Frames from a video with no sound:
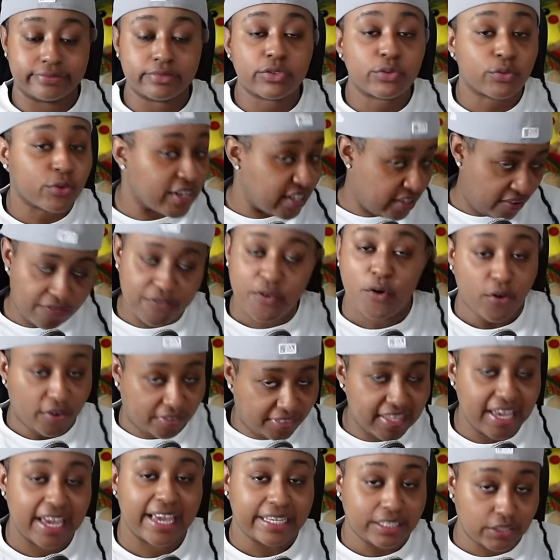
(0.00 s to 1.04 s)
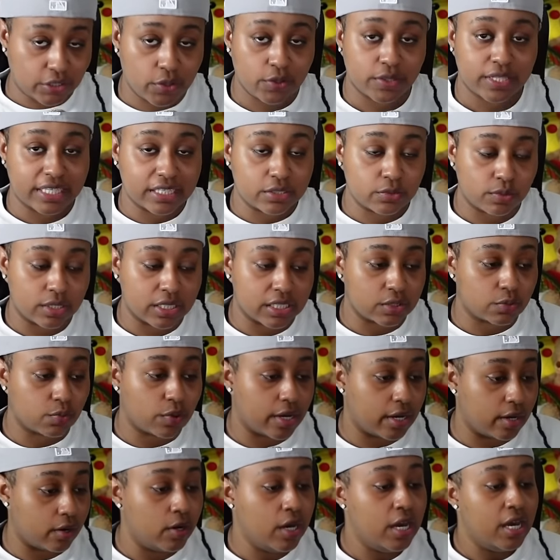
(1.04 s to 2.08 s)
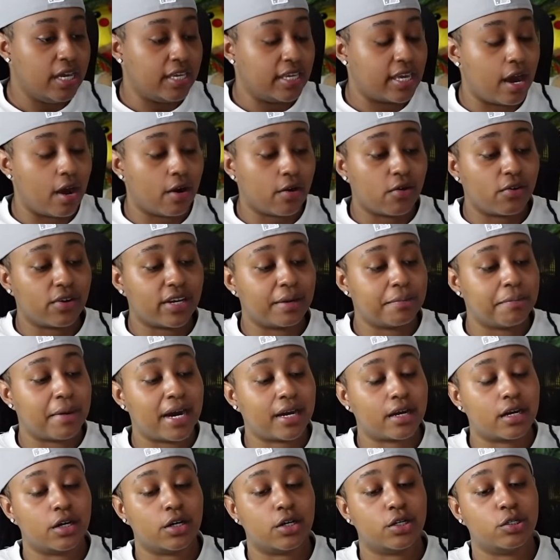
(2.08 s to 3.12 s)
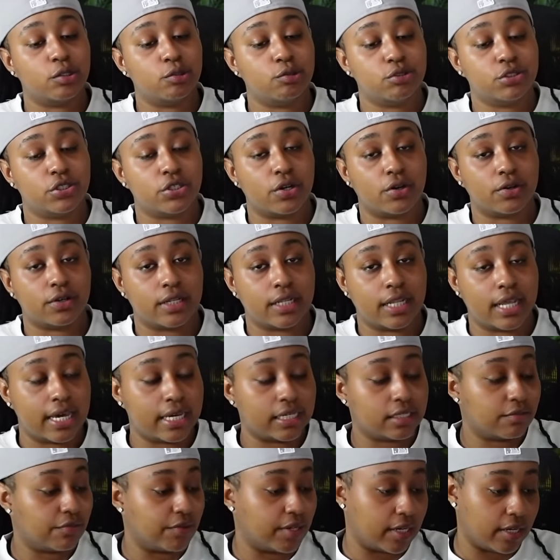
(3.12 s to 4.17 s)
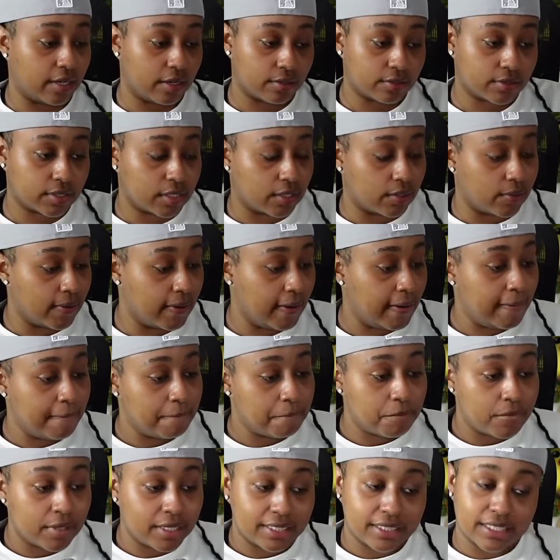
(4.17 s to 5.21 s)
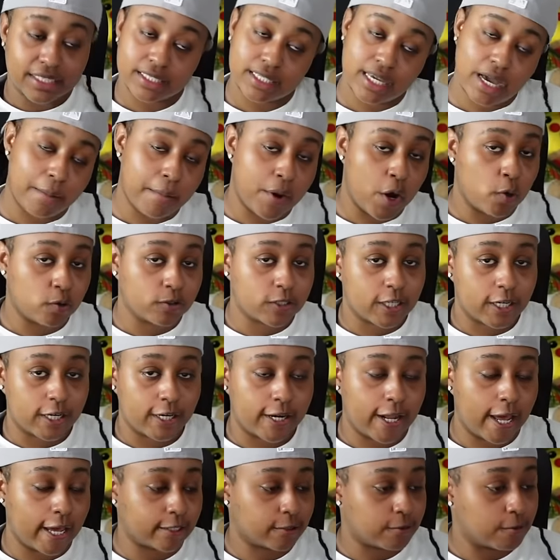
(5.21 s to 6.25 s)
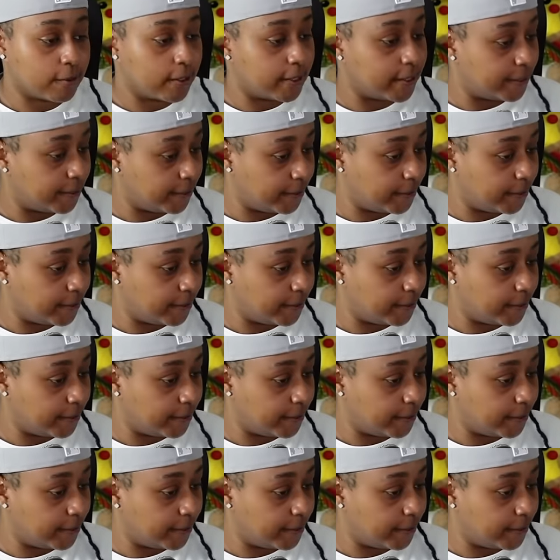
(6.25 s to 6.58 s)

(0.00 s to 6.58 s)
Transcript: three to four things on this one as well. Y'all going to get my conclusion on the last video. So just come on to the next one.